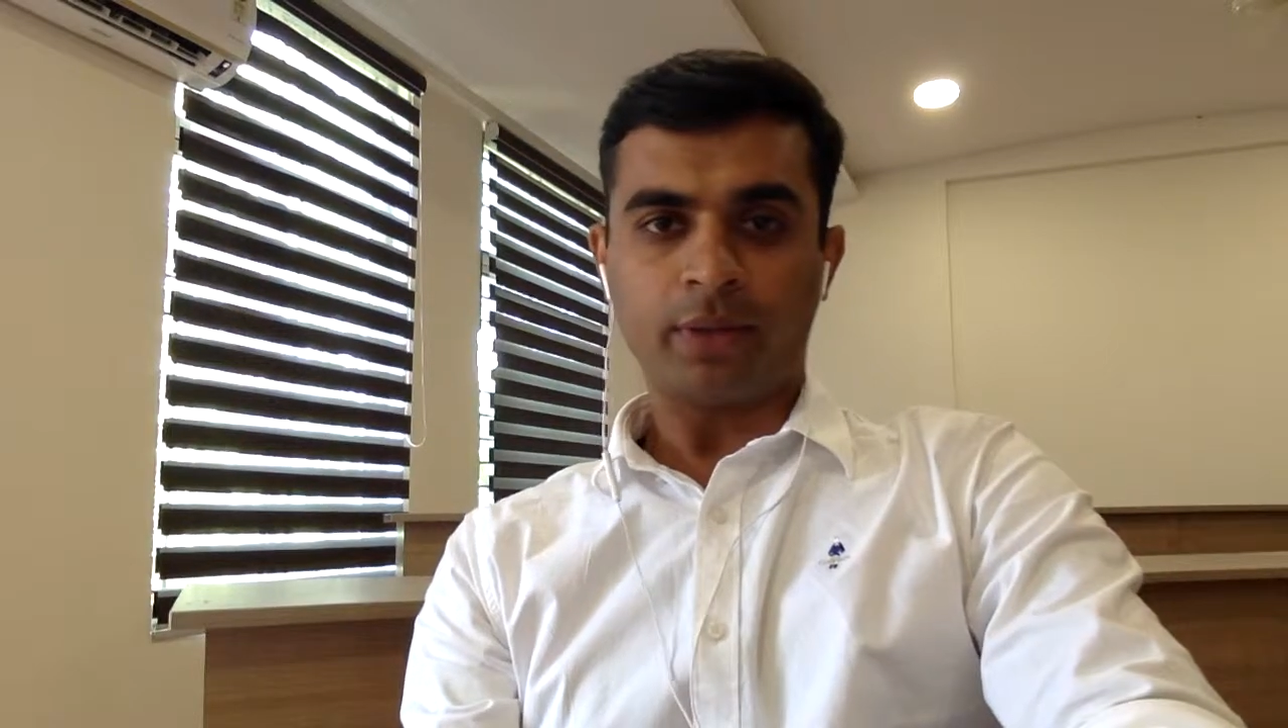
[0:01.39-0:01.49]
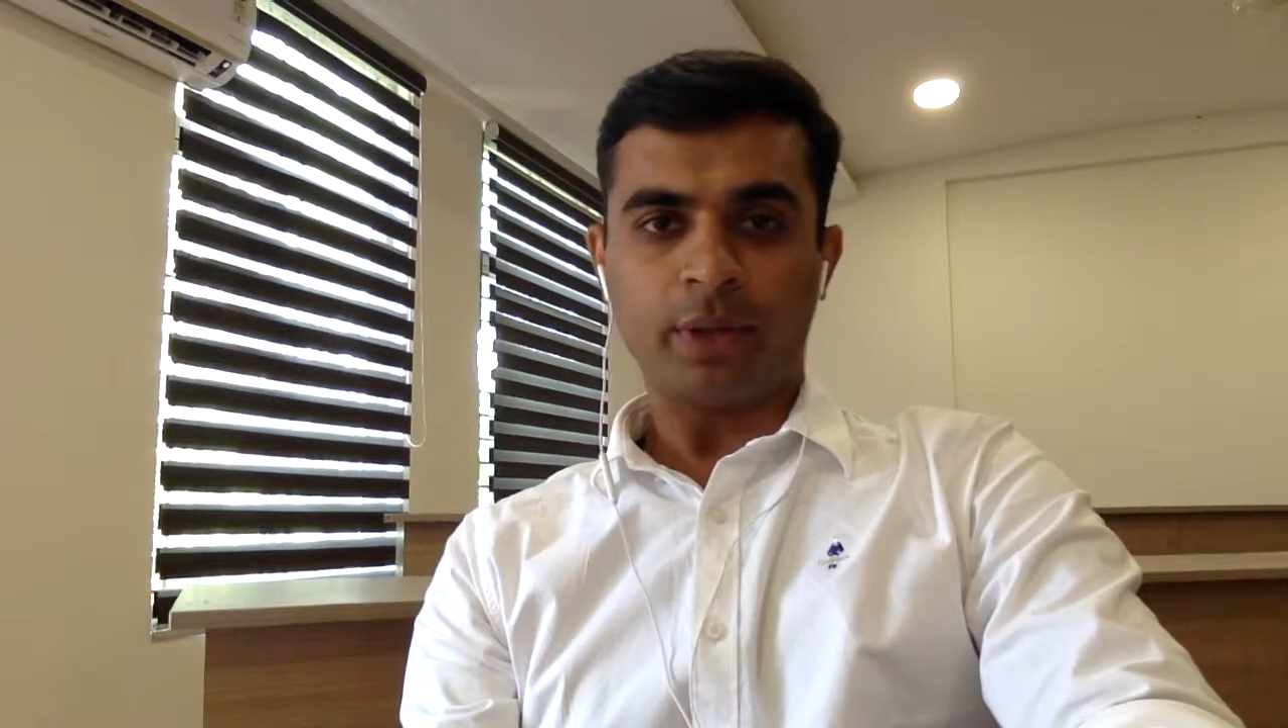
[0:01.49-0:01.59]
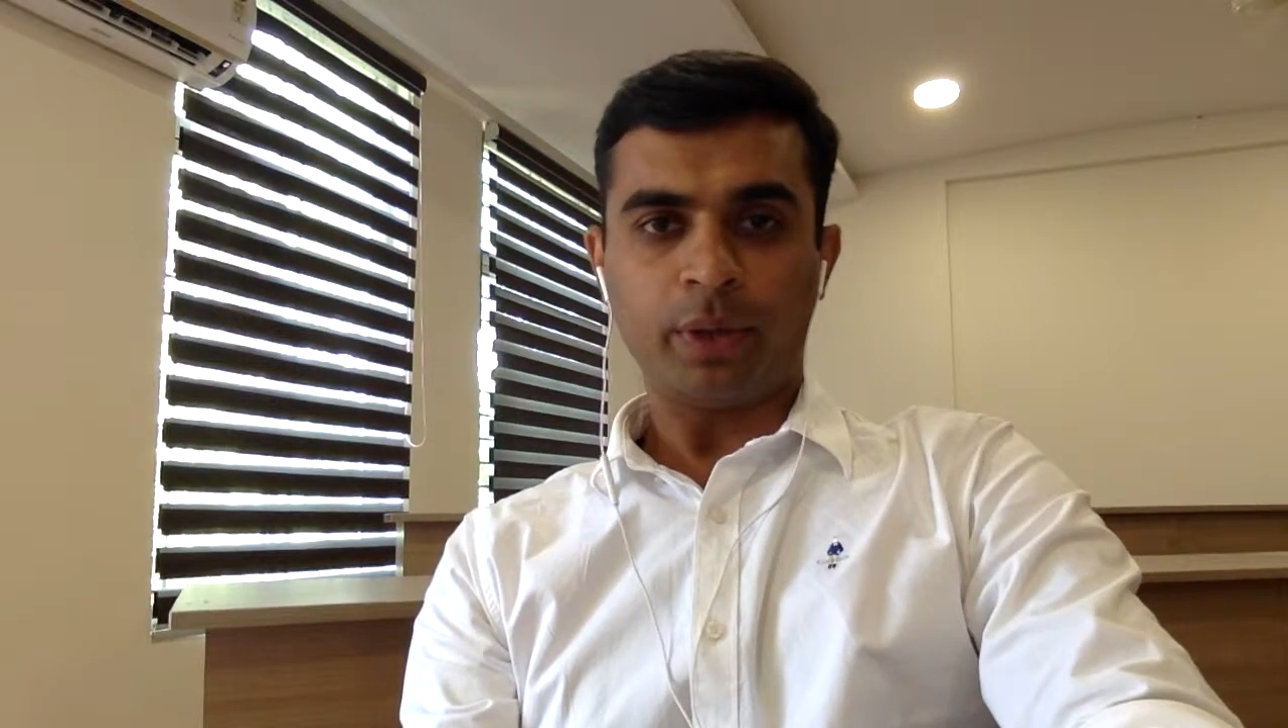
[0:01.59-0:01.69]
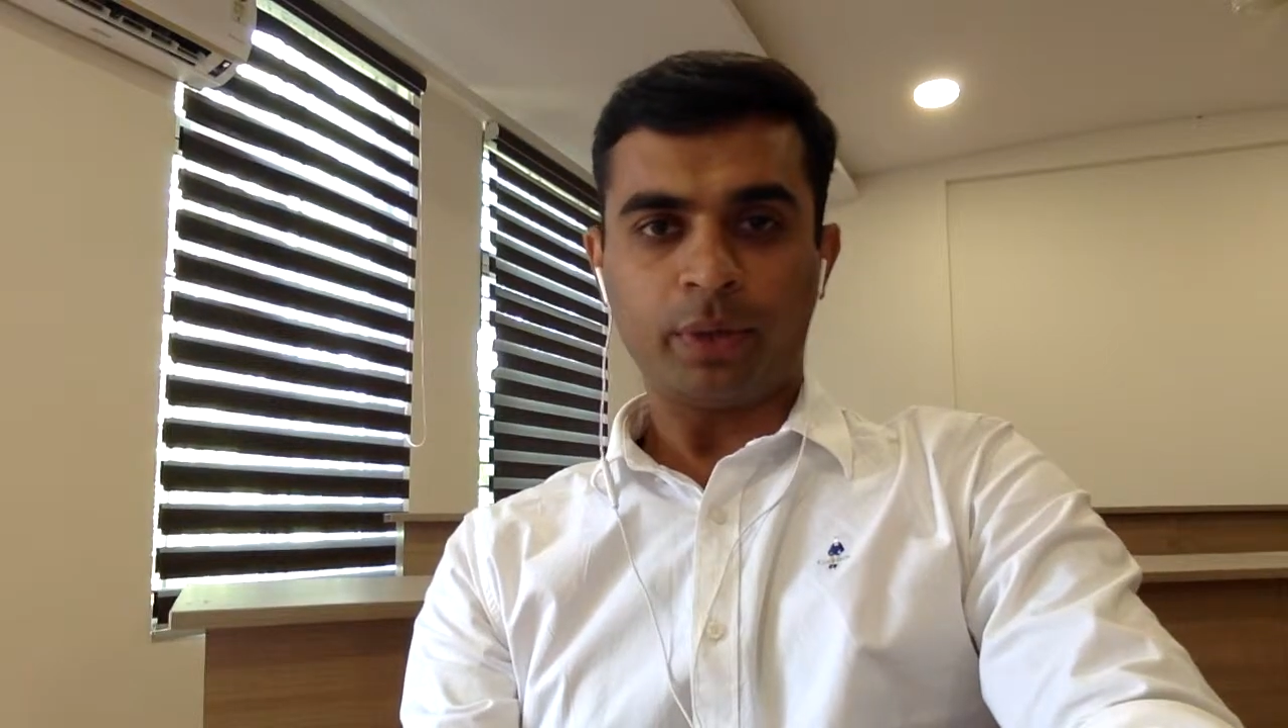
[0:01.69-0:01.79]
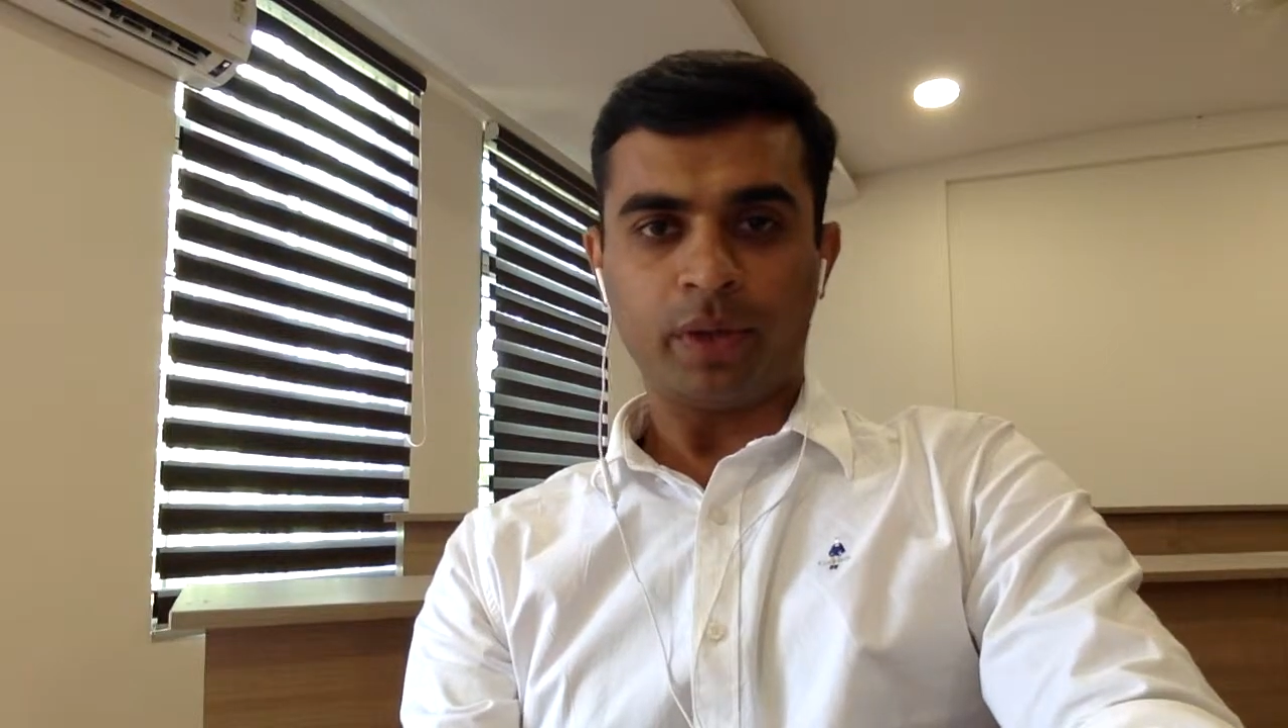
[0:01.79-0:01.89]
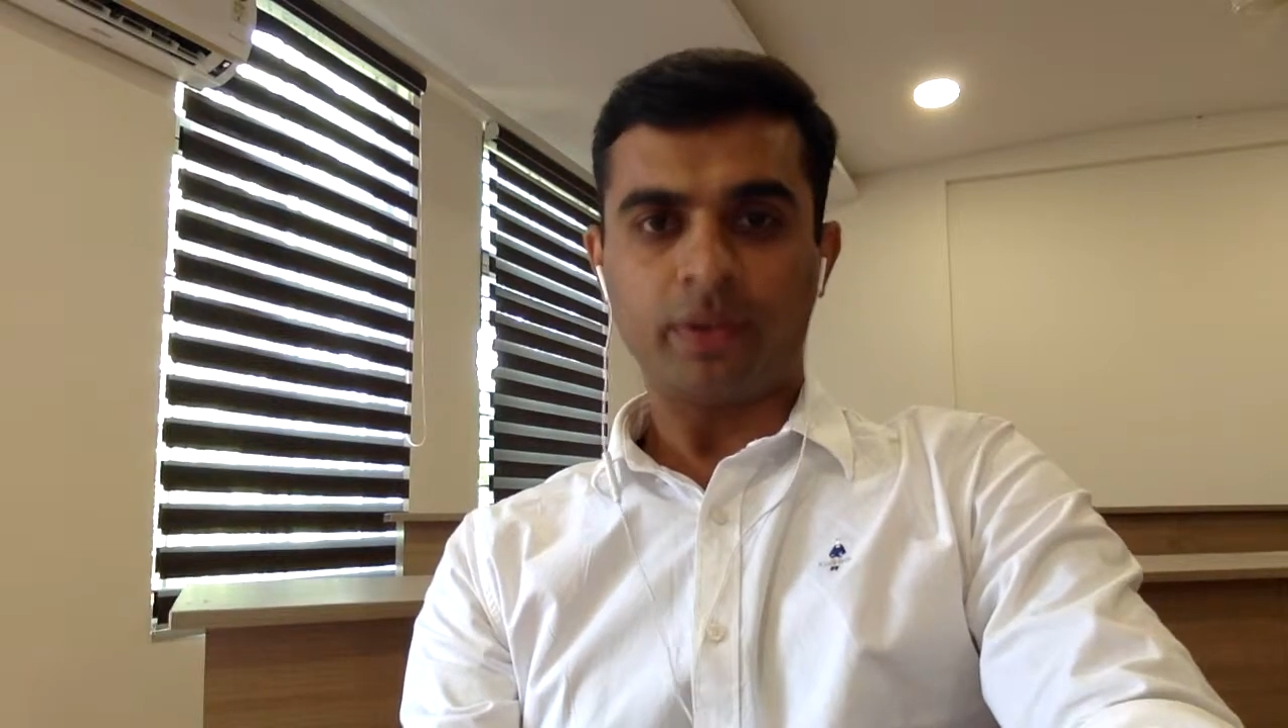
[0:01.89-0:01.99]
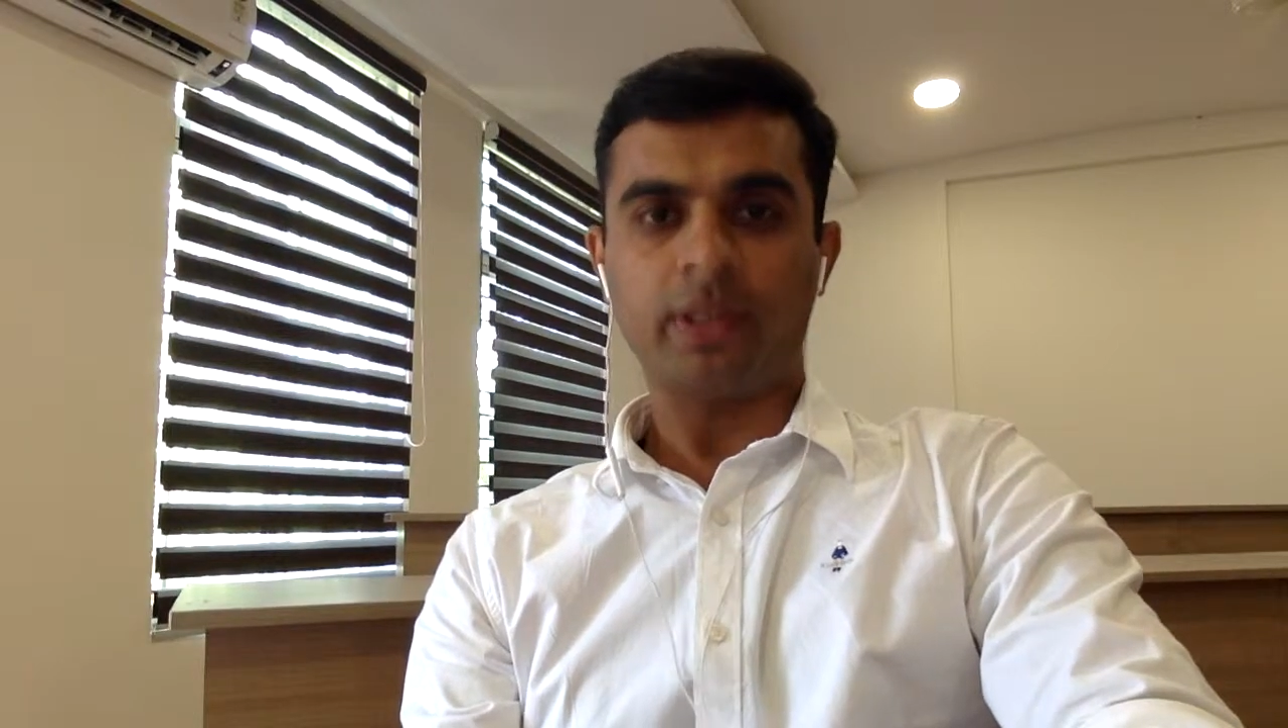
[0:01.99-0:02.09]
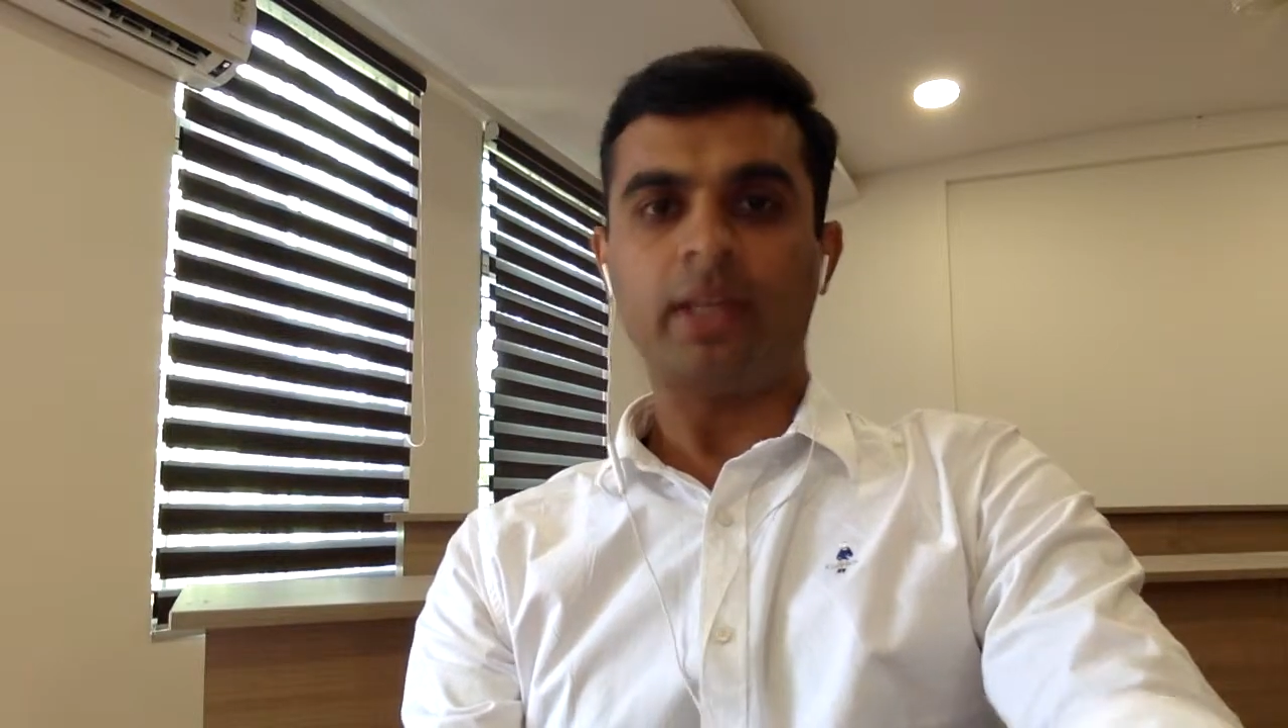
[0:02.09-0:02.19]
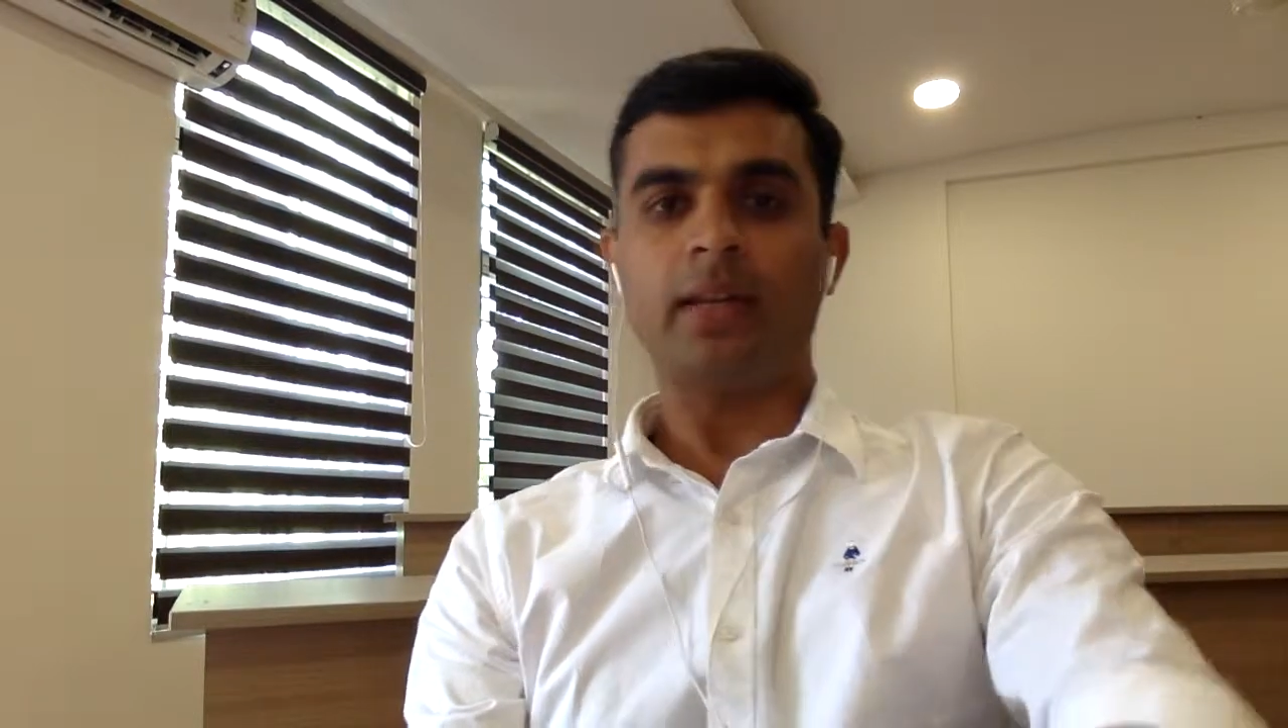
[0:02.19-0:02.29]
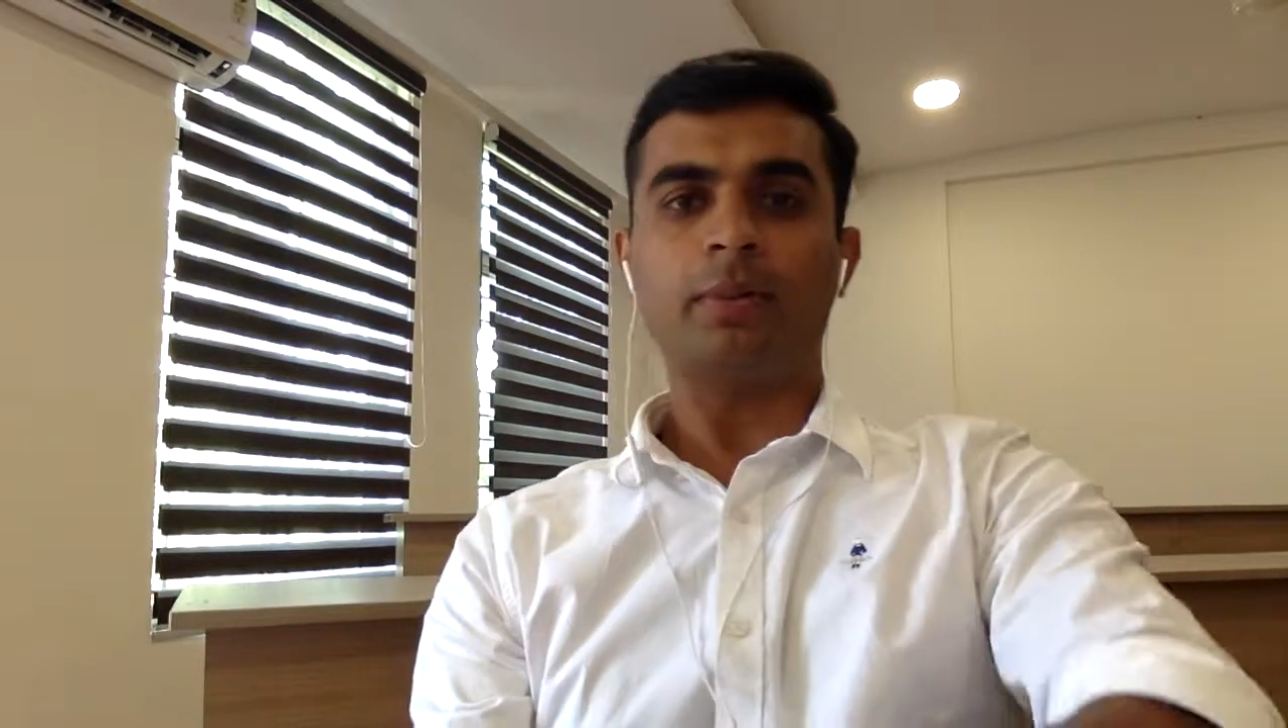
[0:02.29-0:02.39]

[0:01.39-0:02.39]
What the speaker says: video we have seen